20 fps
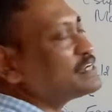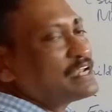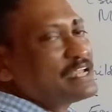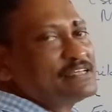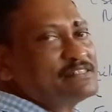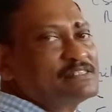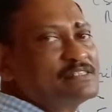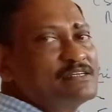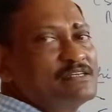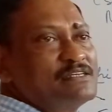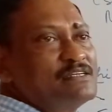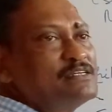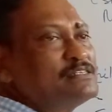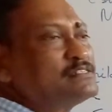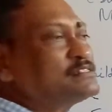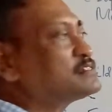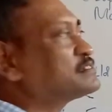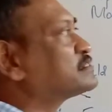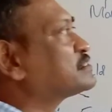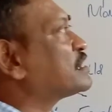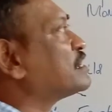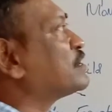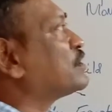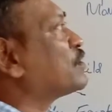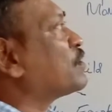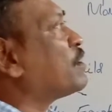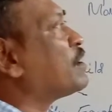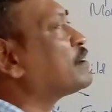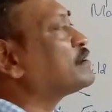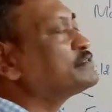lesson is The
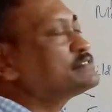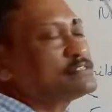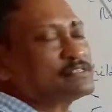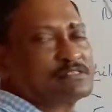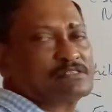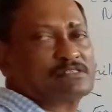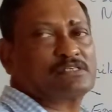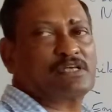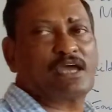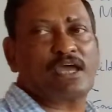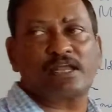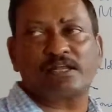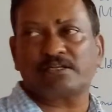Lost Child.